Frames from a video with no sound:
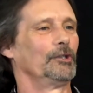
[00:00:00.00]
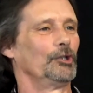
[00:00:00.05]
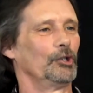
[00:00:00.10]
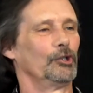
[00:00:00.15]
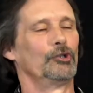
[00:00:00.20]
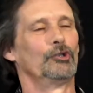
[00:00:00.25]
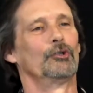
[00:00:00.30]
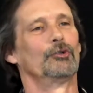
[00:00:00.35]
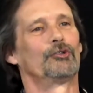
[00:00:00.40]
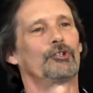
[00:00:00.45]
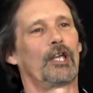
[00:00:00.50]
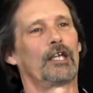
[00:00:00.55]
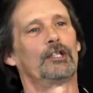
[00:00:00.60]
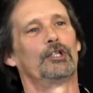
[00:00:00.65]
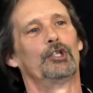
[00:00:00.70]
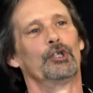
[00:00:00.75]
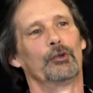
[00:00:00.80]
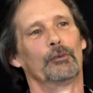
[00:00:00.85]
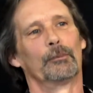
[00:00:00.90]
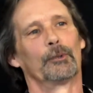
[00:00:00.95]
You use that
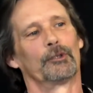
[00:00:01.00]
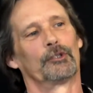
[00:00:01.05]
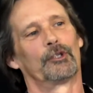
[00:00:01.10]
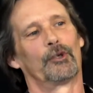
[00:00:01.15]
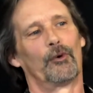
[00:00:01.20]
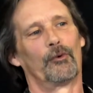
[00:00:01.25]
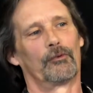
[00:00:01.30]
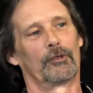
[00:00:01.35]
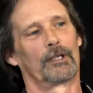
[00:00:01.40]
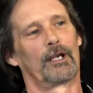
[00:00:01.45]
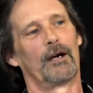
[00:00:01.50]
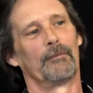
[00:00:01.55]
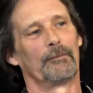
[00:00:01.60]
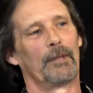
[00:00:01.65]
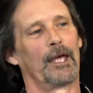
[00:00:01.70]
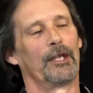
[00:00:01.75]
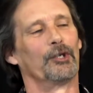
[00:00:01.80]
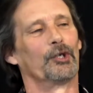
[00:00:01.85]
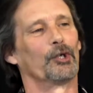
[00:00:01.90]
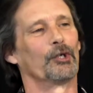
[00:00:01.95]
humor to overcome
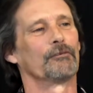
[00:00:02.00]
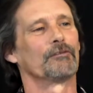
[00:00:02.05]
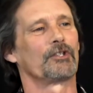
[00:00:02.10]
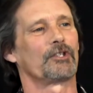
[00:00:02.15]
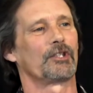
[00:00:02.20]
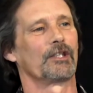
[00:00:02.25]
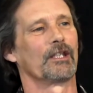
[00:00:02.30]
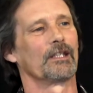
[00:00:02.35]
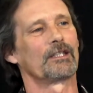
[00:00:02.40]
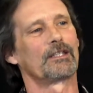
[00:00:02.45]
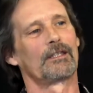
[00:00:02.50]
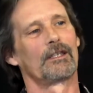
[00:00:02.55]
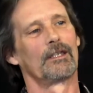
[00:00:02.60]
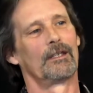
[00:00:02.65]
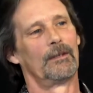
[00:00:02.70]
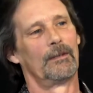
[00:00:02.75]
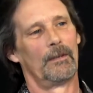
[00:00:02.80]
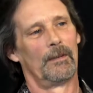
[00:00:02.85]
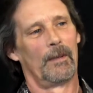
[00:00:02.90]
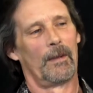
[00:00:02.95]
that nervousness.
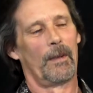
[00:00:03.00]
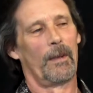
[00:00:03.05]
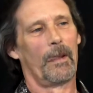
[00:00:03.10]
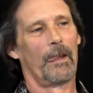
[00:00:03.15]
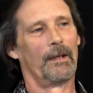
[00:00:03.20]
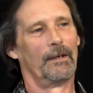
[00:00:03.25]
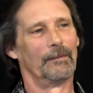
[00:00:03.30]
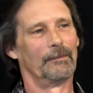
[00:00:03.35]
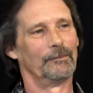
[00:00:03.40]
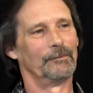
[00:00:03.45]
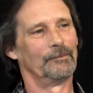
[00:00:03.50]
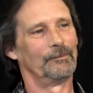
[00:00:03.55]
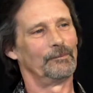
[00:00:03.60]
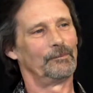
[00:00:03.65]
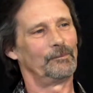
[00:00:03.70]
But in those